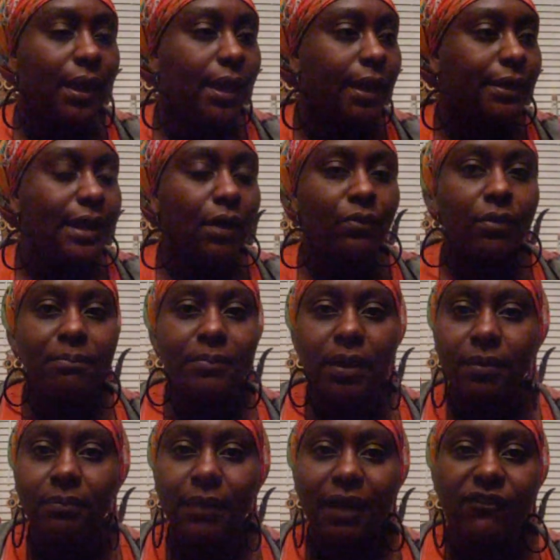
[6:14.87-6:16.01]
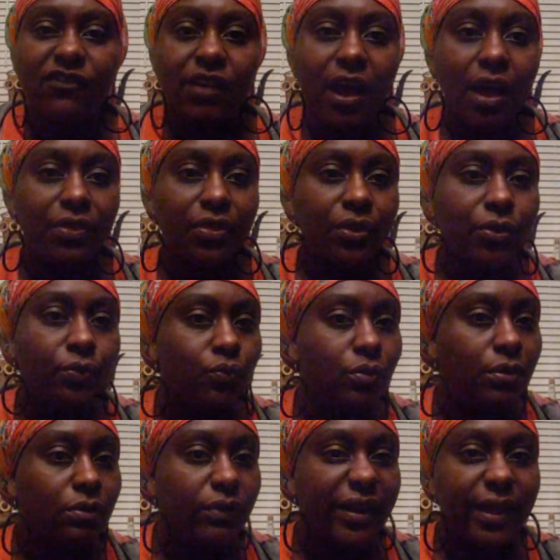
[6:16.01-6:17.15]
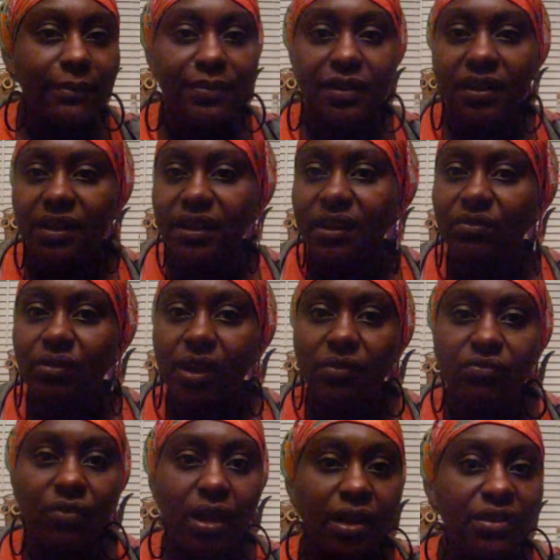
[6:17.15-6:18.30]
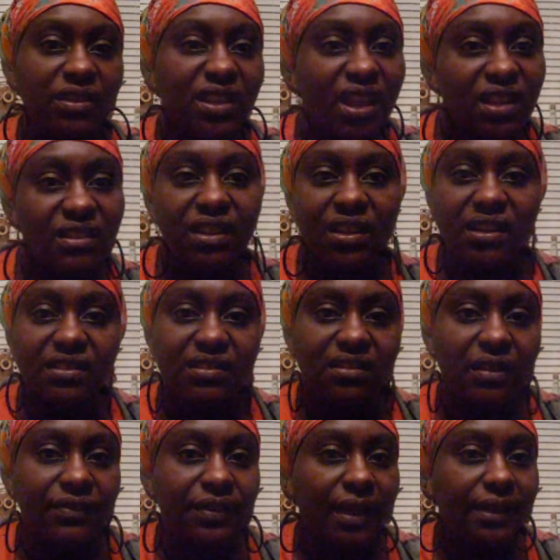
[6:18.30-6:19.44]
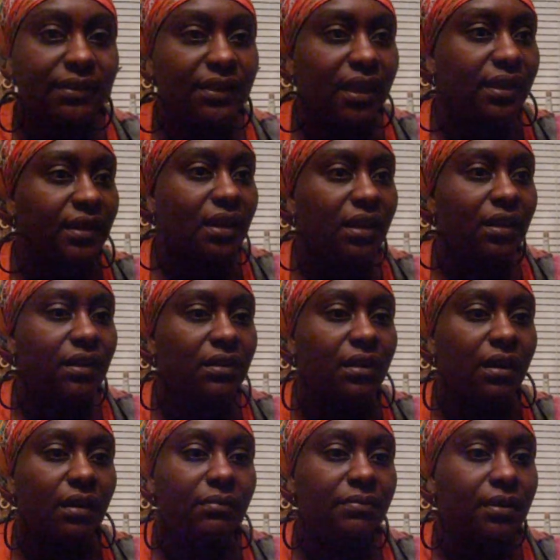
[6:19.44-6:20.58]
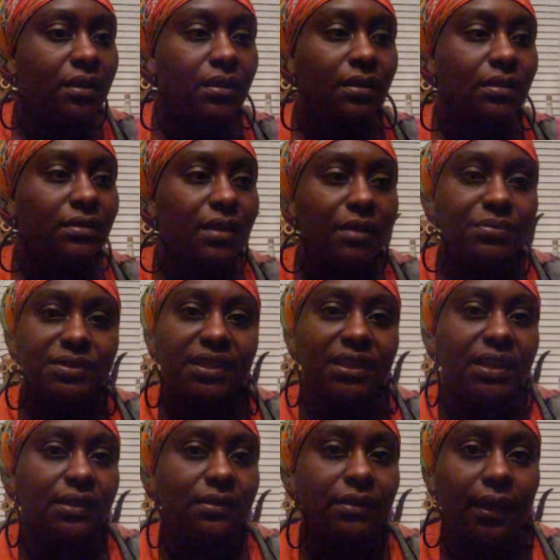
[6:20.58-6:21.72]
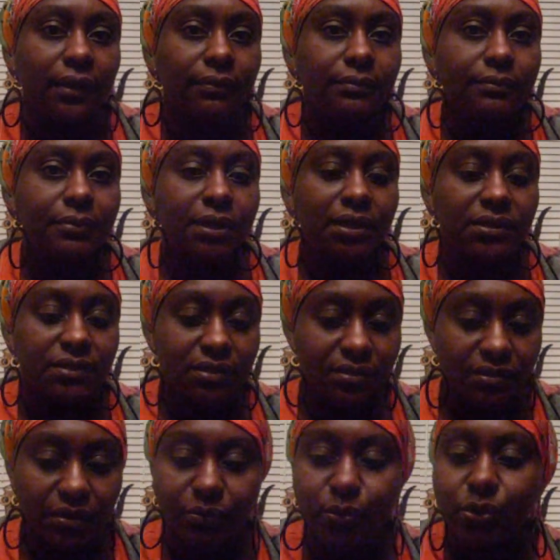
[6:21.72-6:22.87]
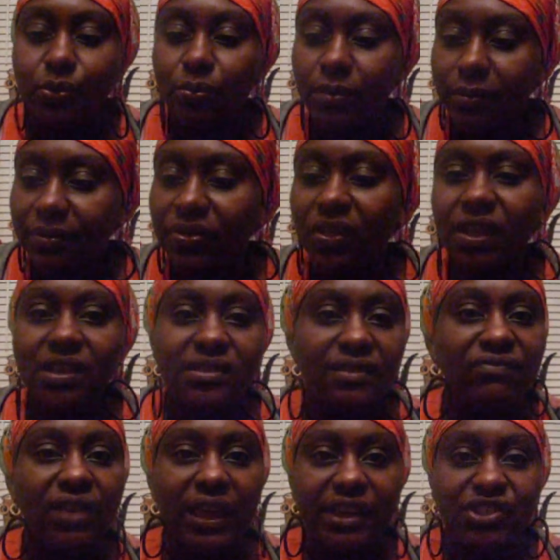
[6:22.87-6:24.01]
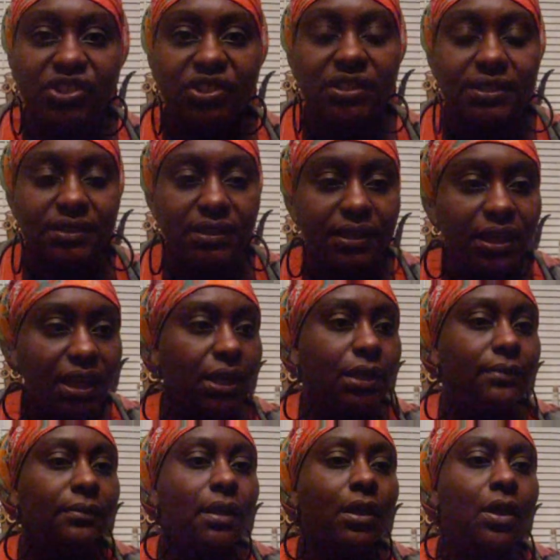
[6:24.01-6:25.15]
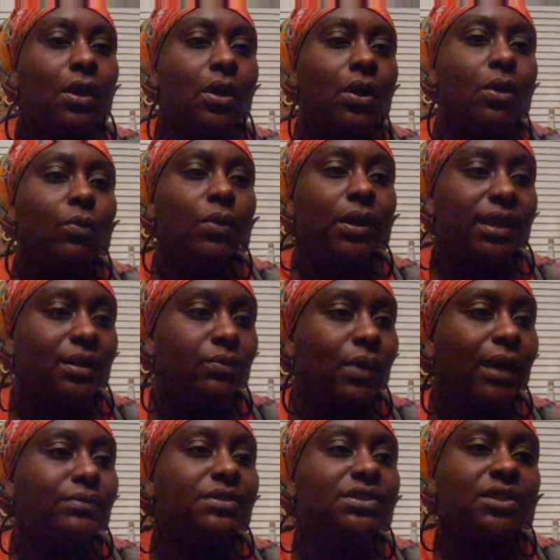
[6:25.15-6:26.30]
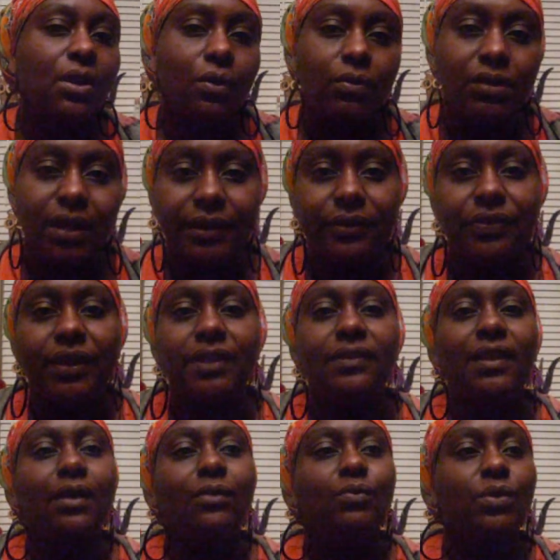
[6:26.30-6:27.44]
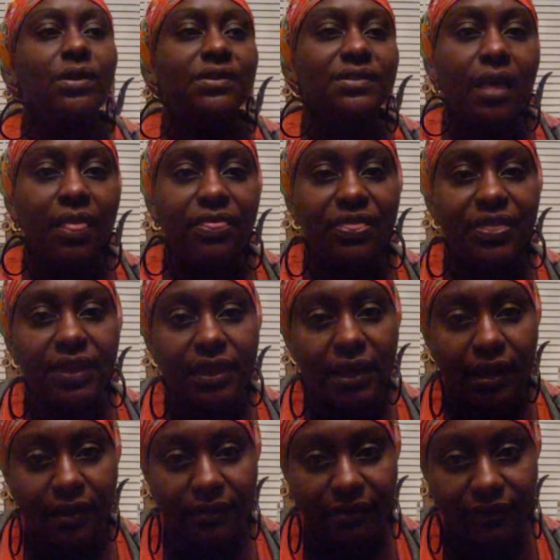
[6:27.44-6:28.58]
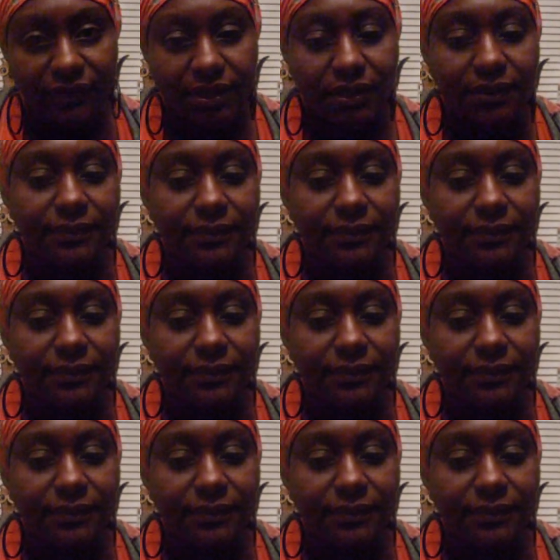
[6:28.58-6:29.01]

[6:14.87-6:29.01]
And I remember my father grabbing it and getting it and stuff like that, and that was the end of that. Because, you know, when you remember things in flashes as a kid. Well, anyway, I was told later that that was the gift.